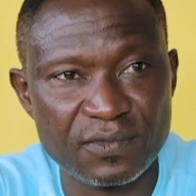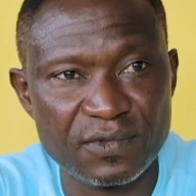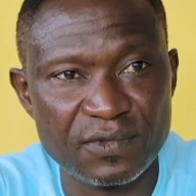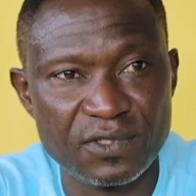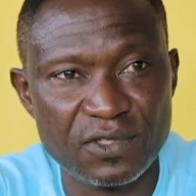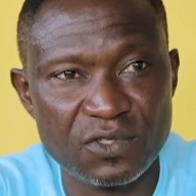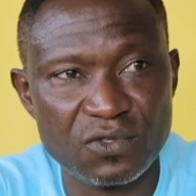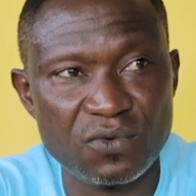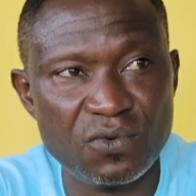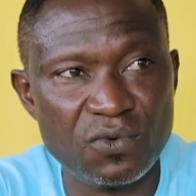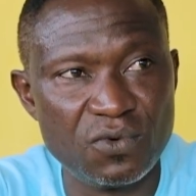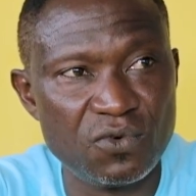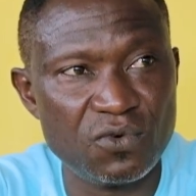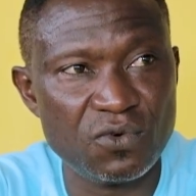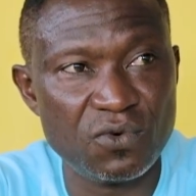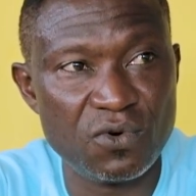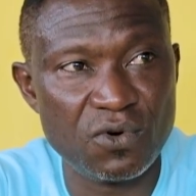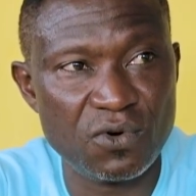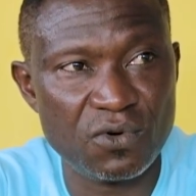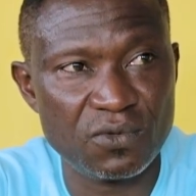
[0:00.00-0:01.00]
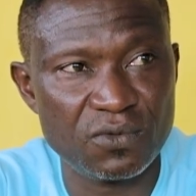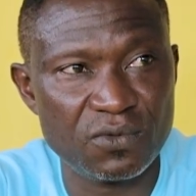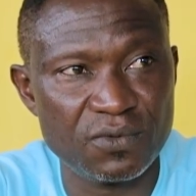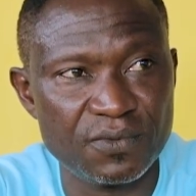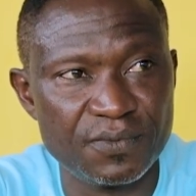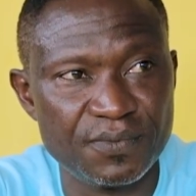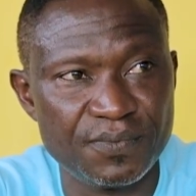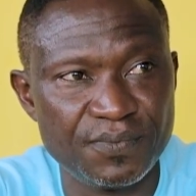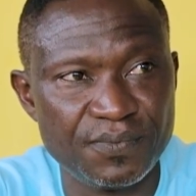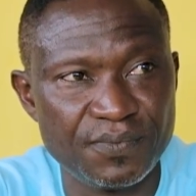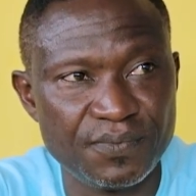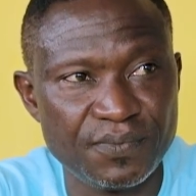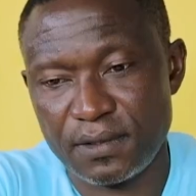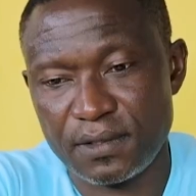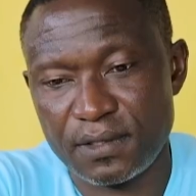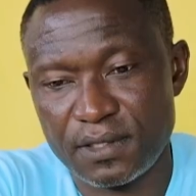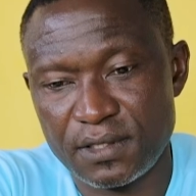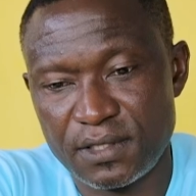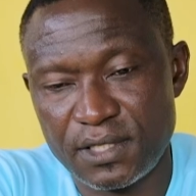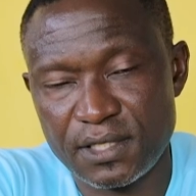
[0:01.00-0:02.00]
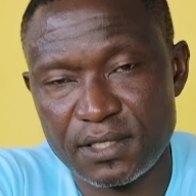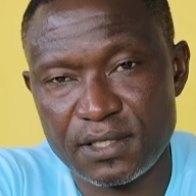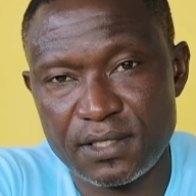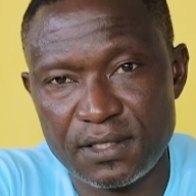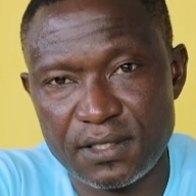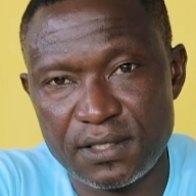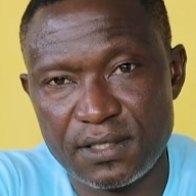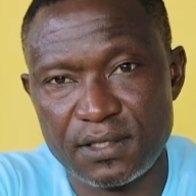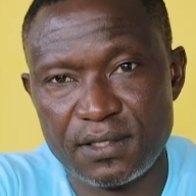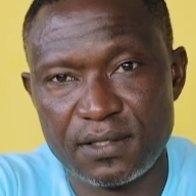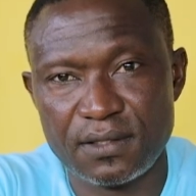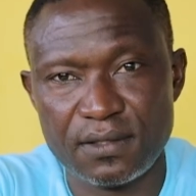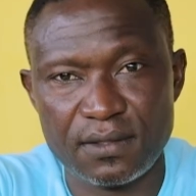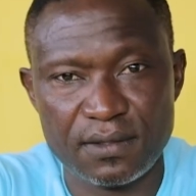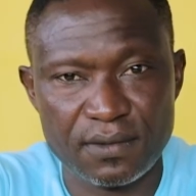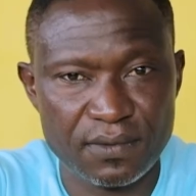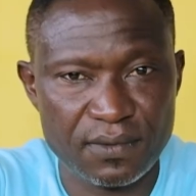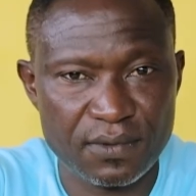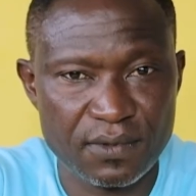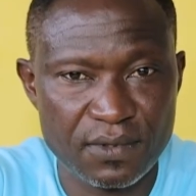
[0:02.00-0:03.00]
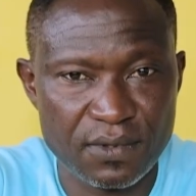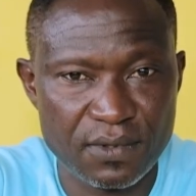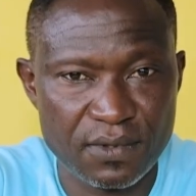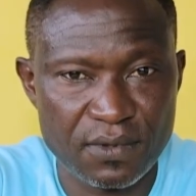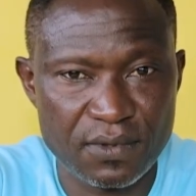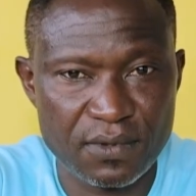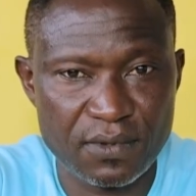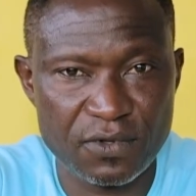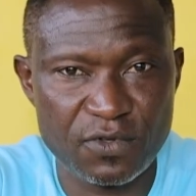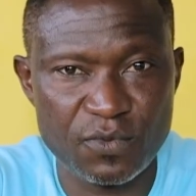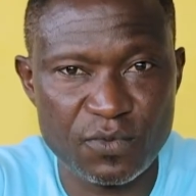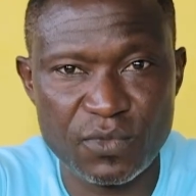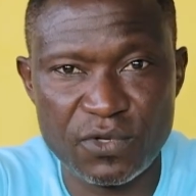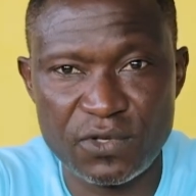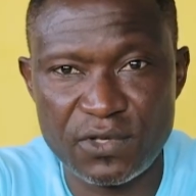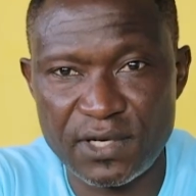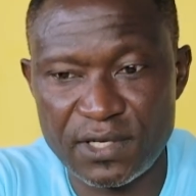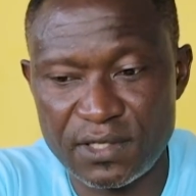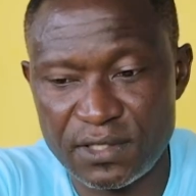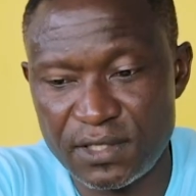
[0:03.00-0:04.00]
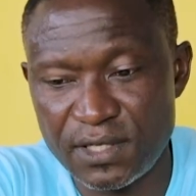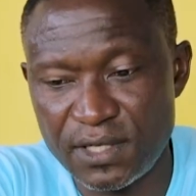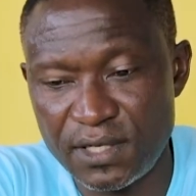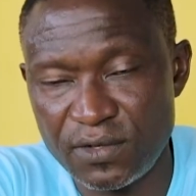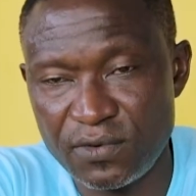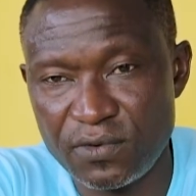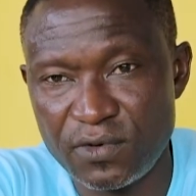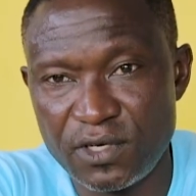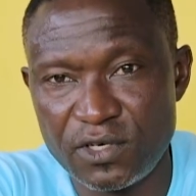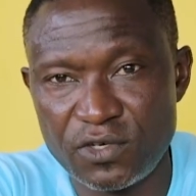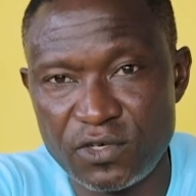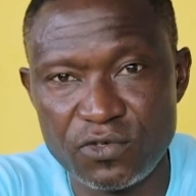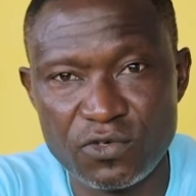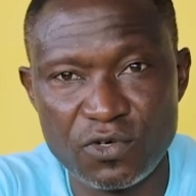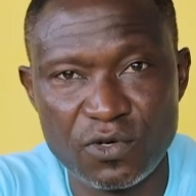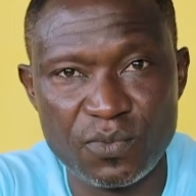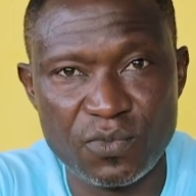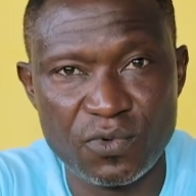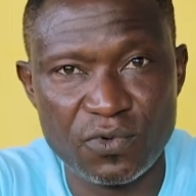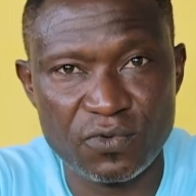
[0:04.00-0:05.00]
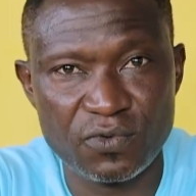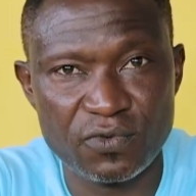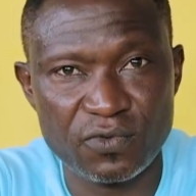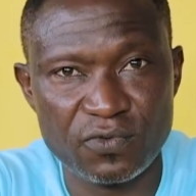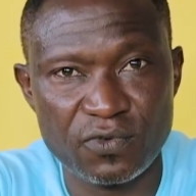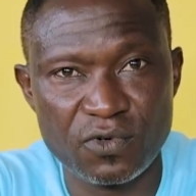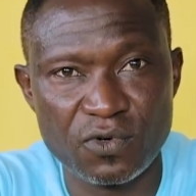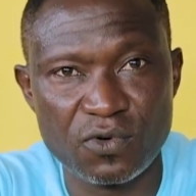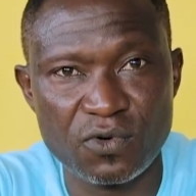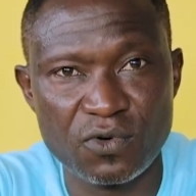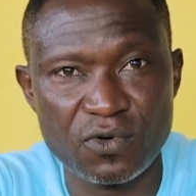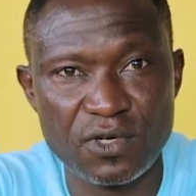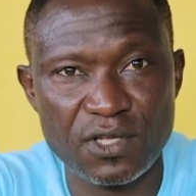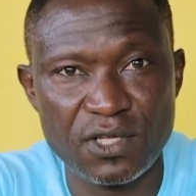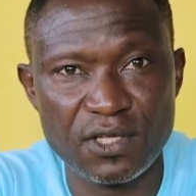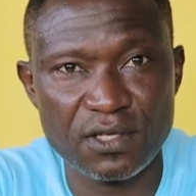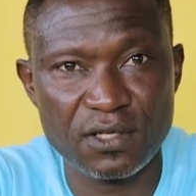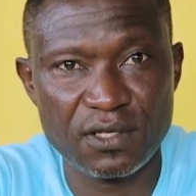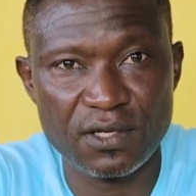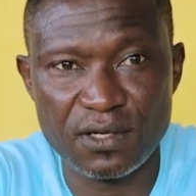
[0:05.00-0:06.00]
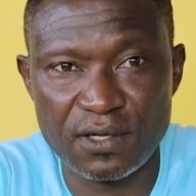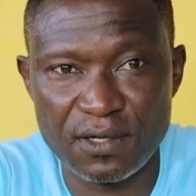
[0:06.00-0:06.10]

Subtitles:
is good to go. Exactly. Coach Mitch has done a great job for calling